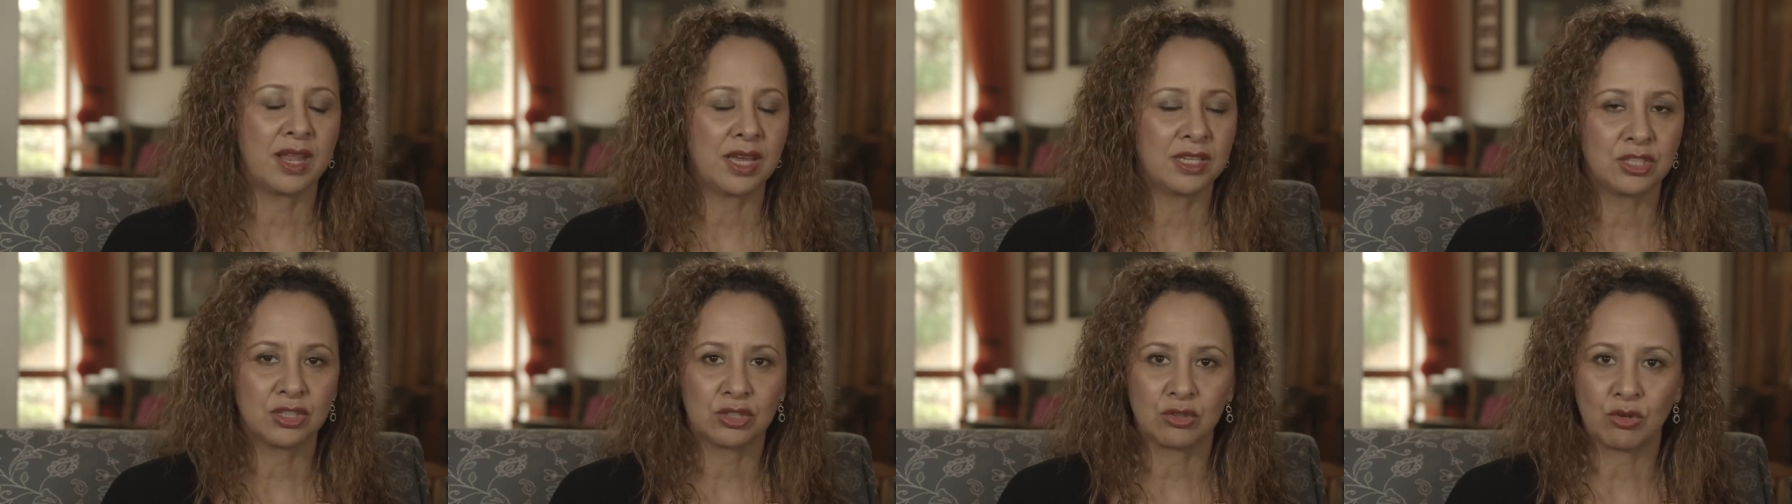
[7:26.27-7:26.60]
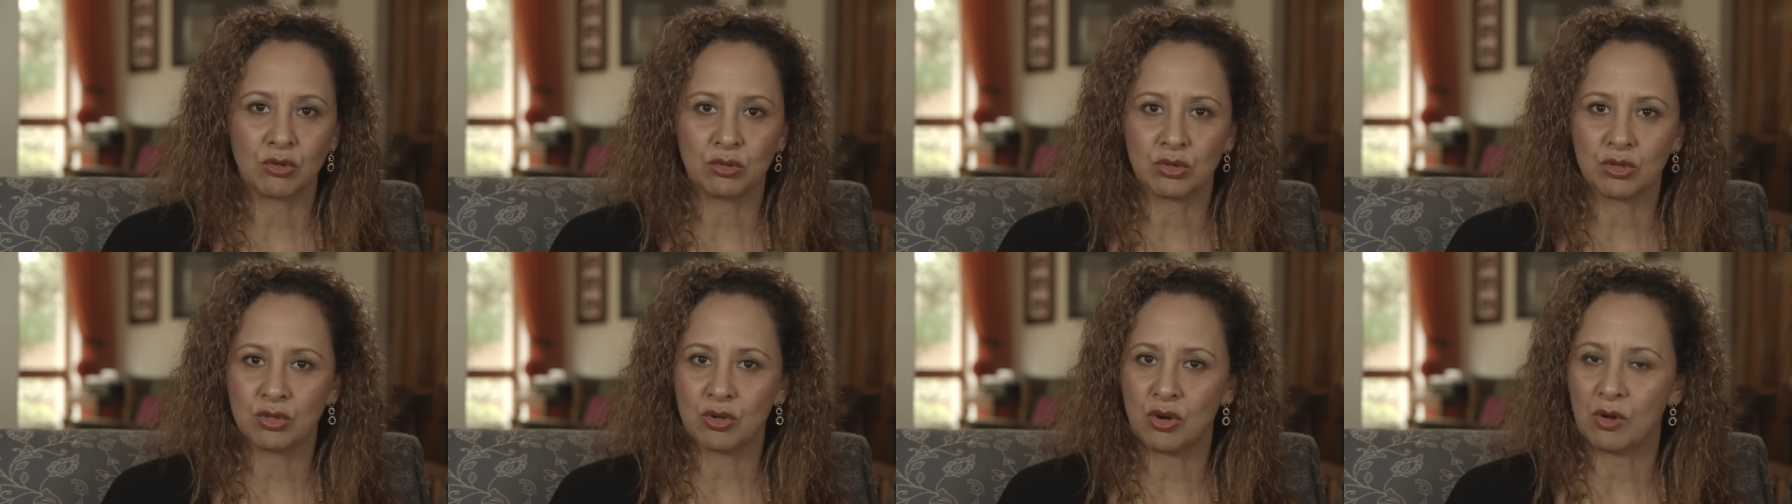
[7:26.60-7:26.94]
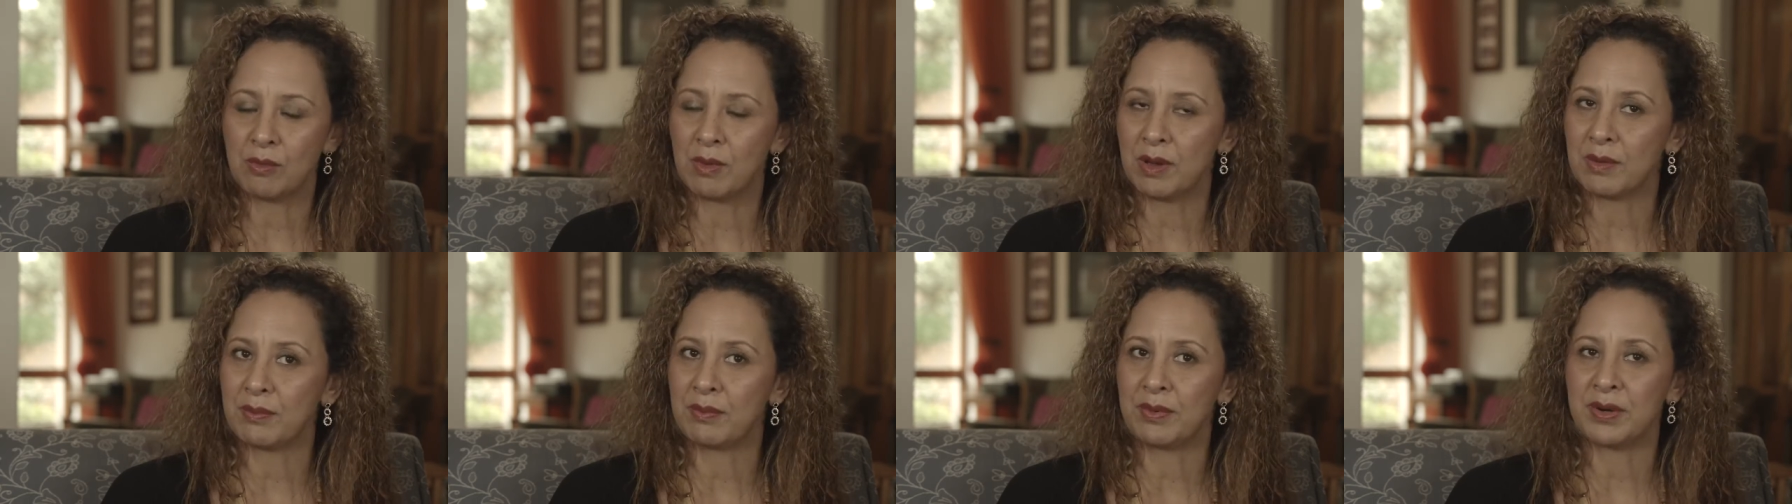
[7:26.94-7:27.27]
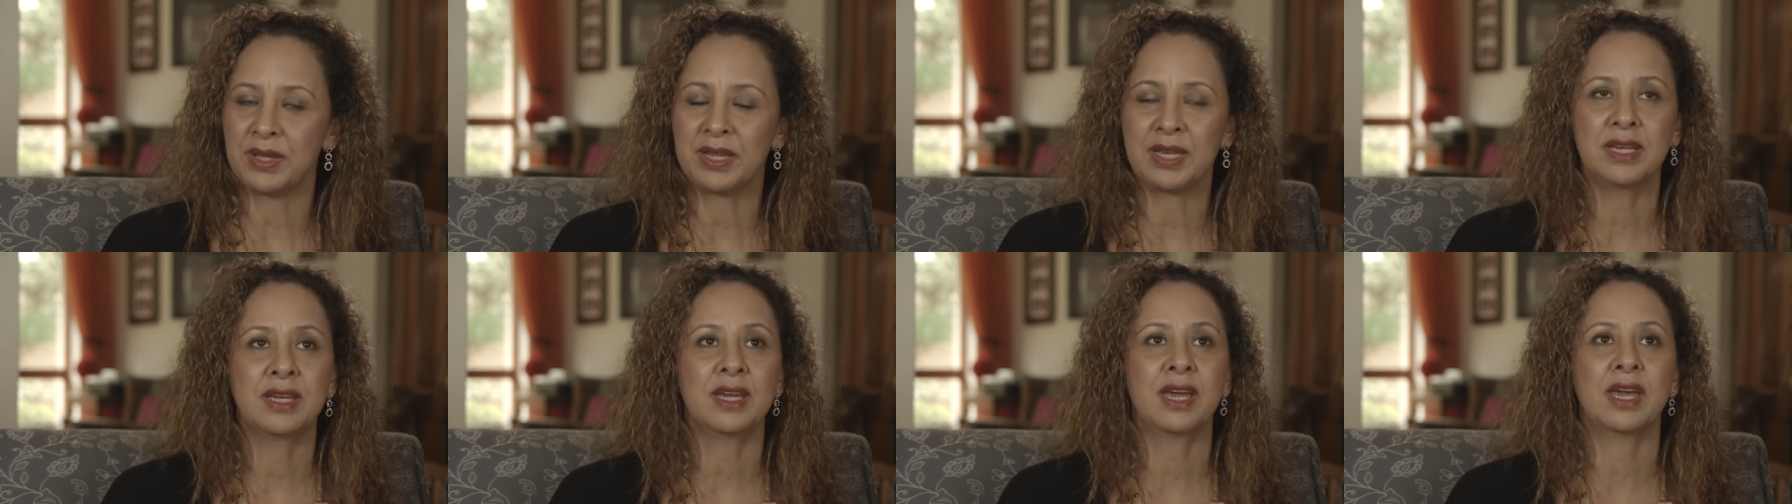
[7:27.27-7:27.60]
I just controlled my
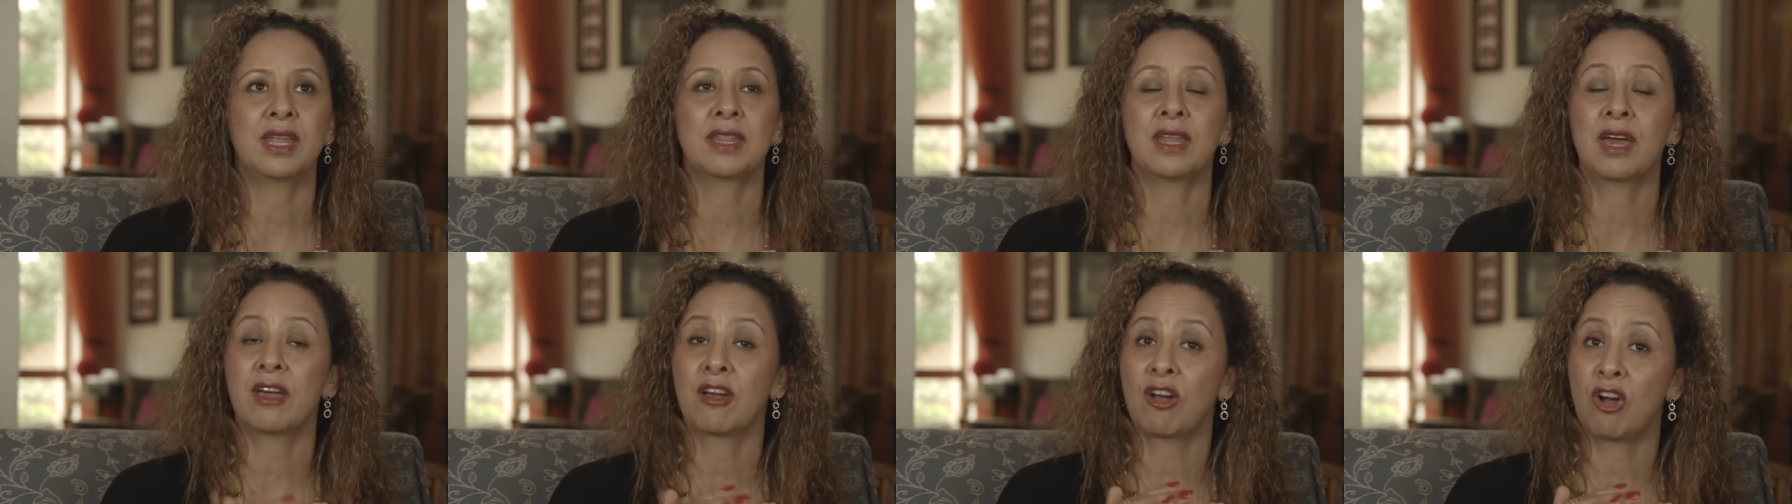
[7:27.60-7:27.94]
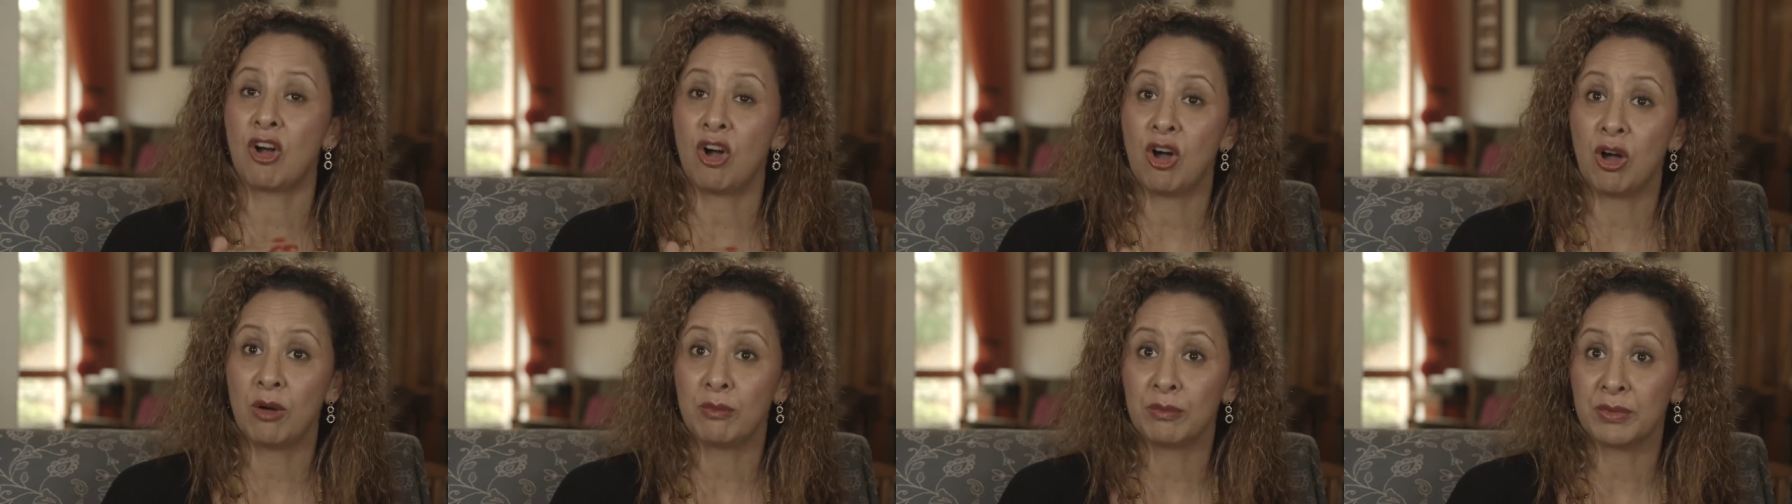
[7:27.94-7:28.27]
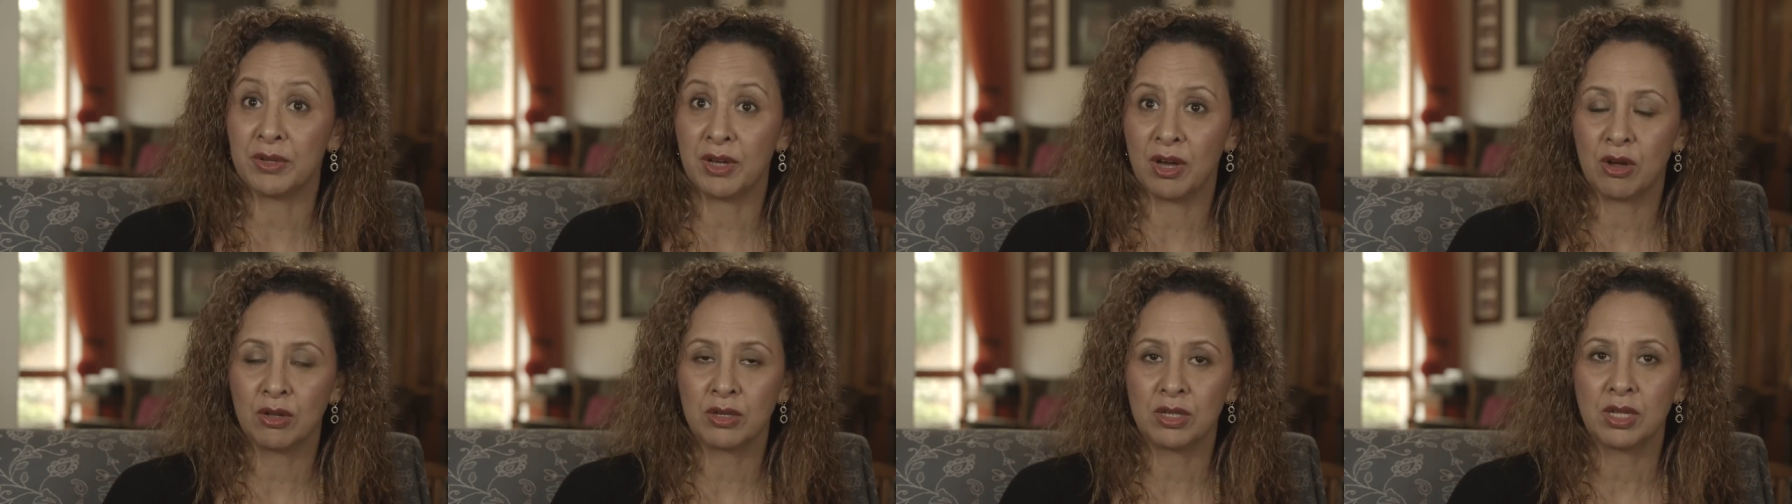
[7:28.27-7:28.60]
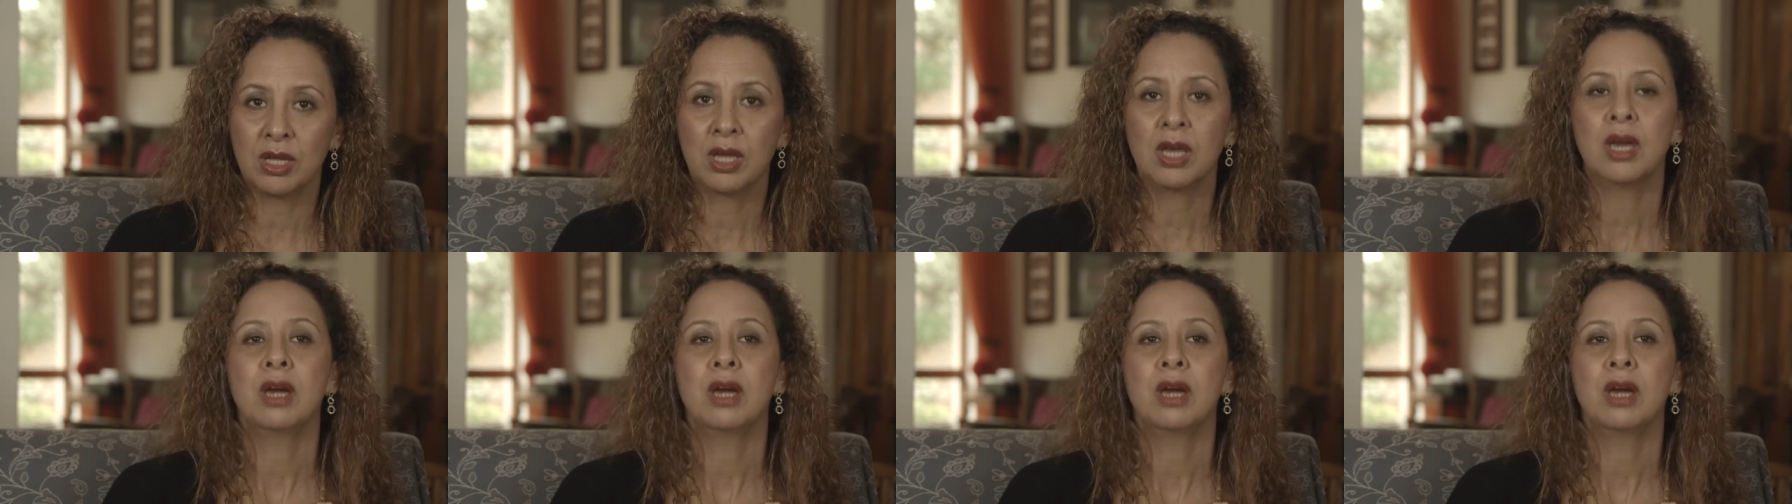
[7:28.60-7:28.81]
breathing and I calmed down.